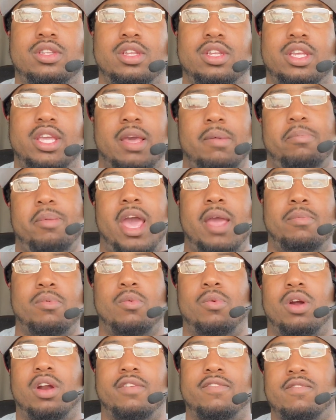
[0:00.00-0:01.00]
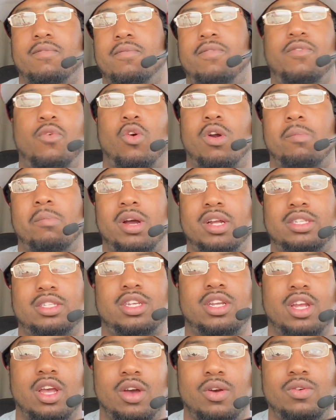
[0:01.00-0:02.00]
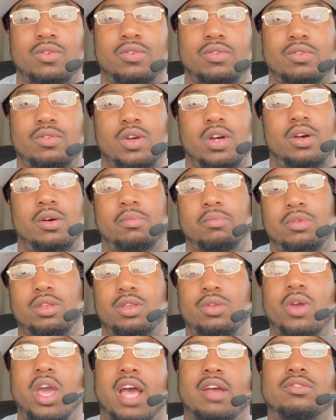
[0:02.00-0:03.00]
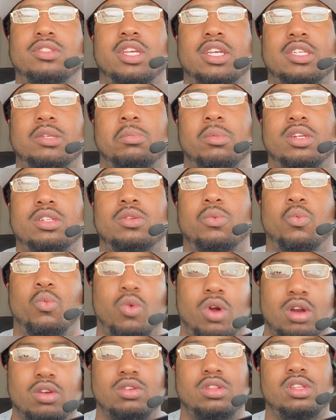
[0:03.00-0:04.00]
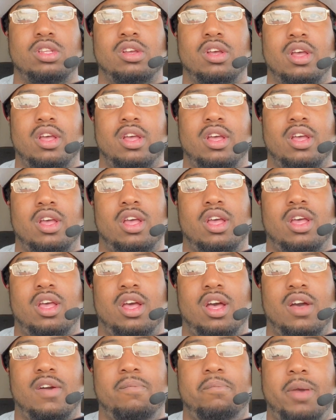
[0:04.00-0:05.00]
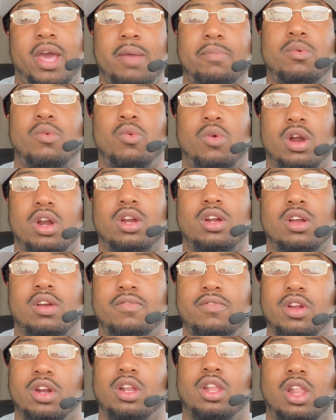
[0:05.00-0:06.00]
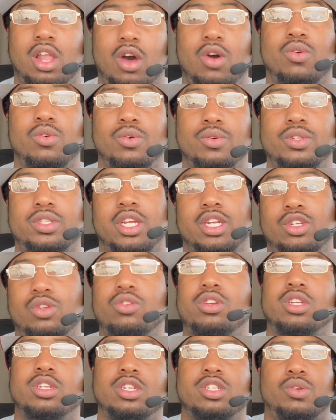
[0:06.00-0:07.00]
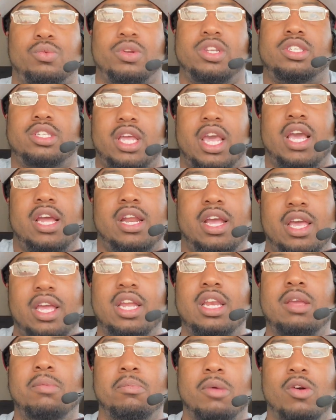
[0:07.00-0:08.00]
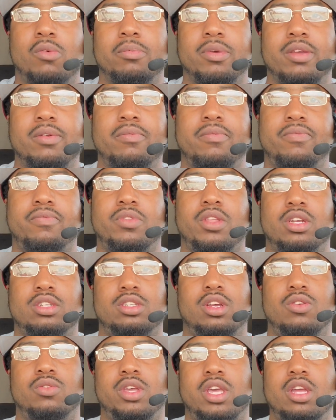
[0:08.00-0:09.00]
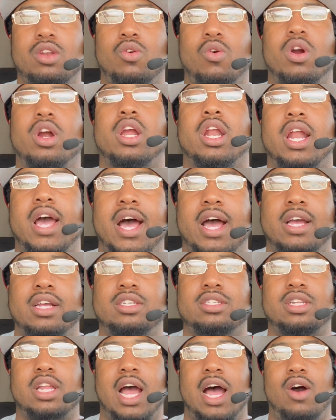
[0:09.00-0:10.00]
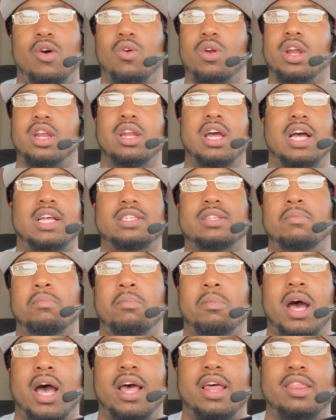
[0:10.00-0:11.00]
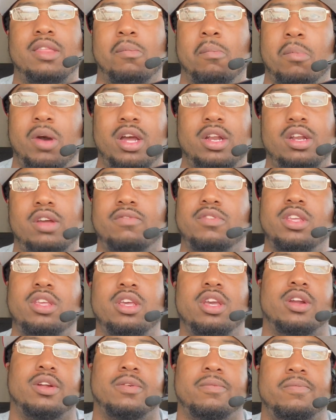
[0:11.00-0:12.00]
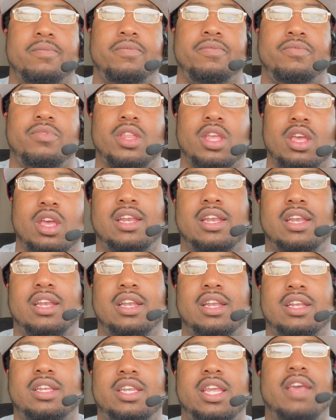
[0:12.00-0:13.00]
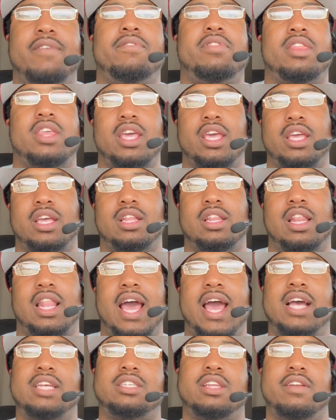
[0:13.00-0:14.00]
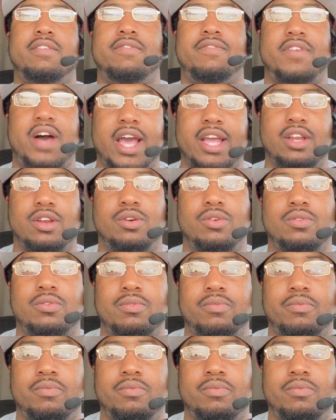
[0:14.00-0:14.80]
get paperwork from 4 months ago. Well, you have 6 months worth of paperwork of your loads that you can just rescan at any moment. So get organized. I organize them by the month of the year. 10th thing, last and final,